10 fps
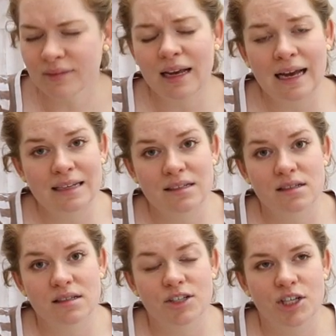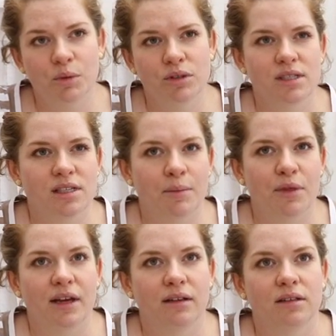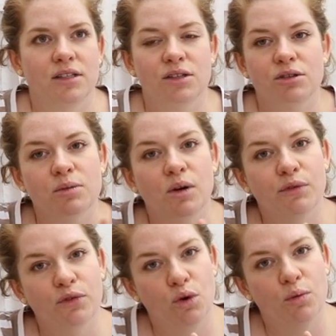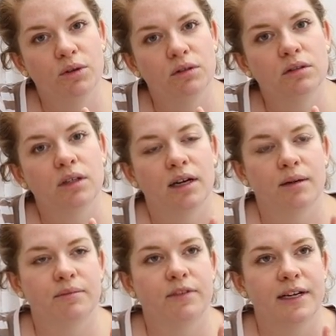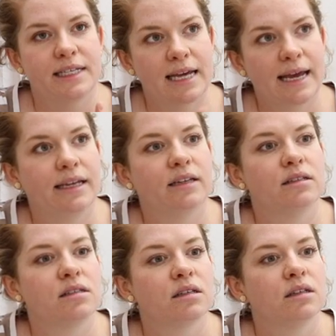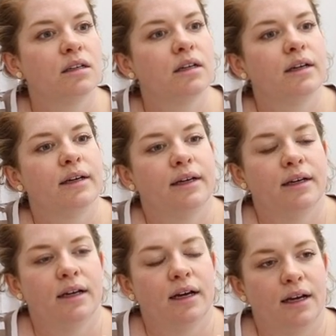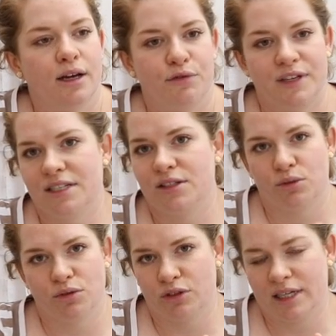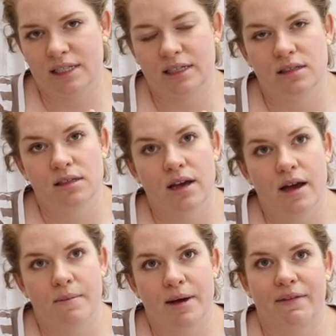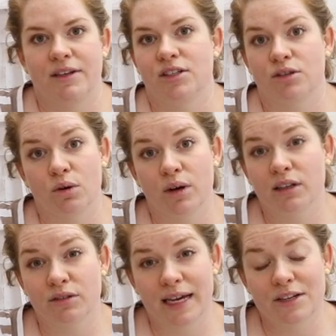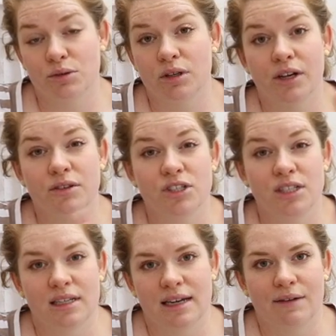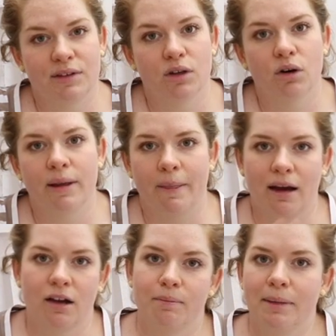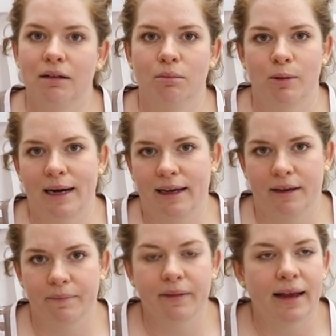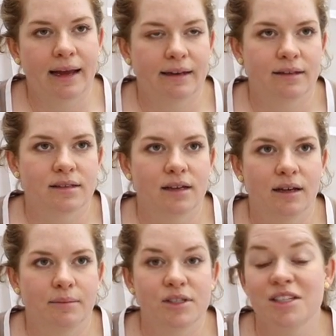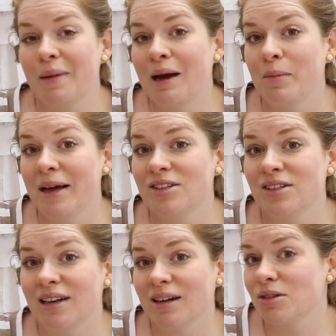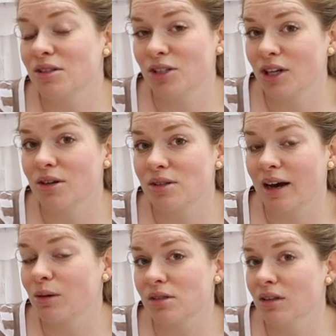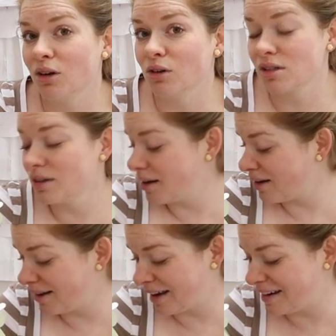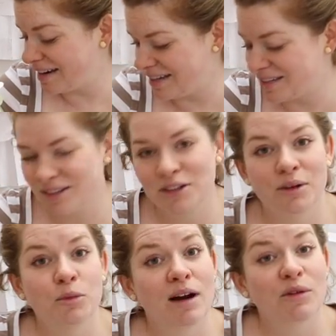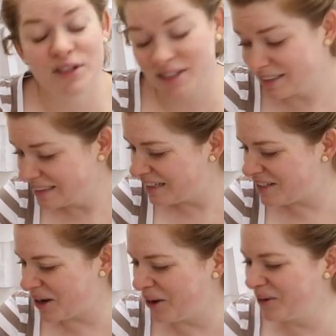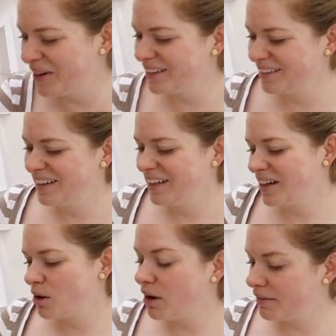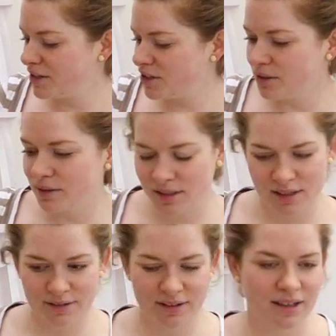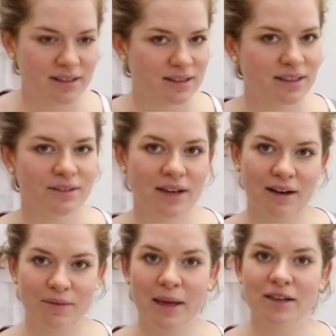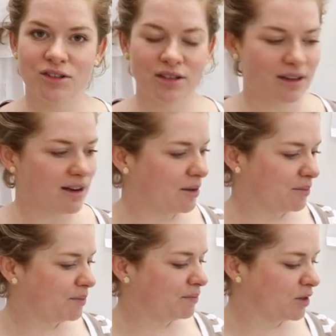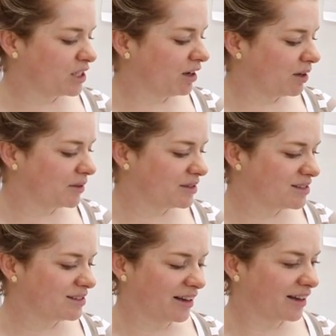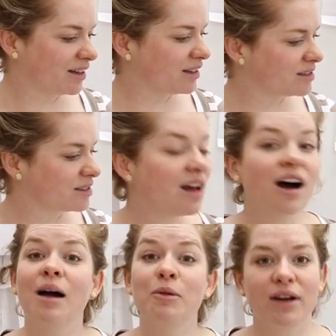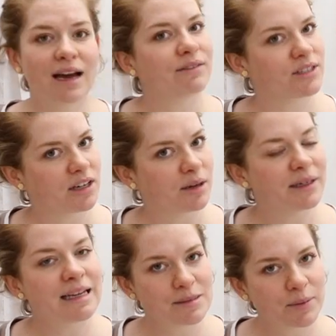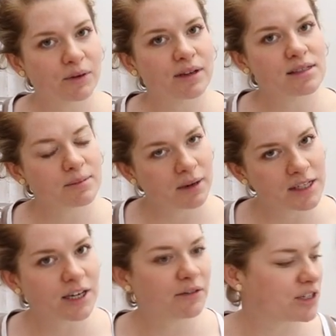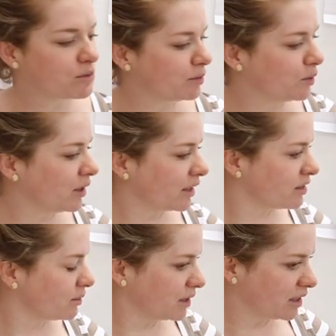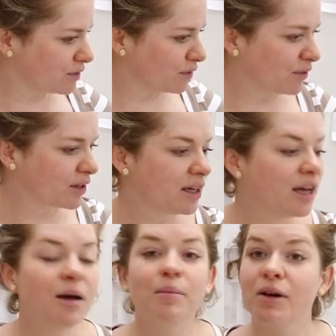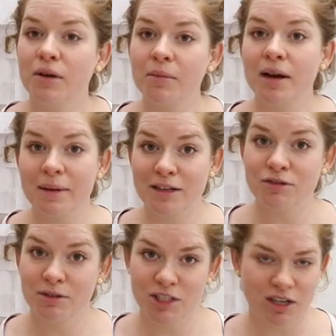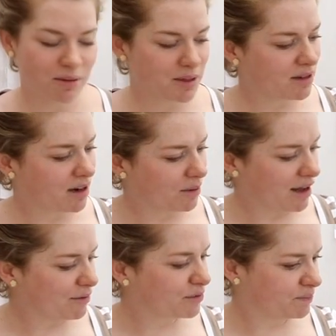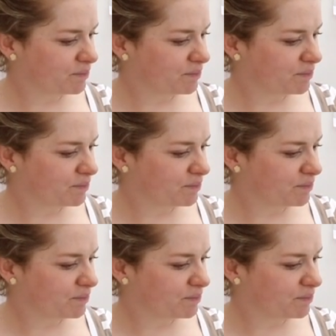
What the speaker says: And she wanted something, she's got some quite formal, very tailored, fitted sort of dresses, and then she's got quite a lot of casual clothes. She didn't have a lot in that kind of middle bracket. And she's a power pensioner now, so she goes out a lot and needs, you know, more outfits. So quite right too, as if I have a retirement like hers. I'm not going to have retirement, let's be honest. My generation will be working till we're 95. But my imaginary retirement that I will have,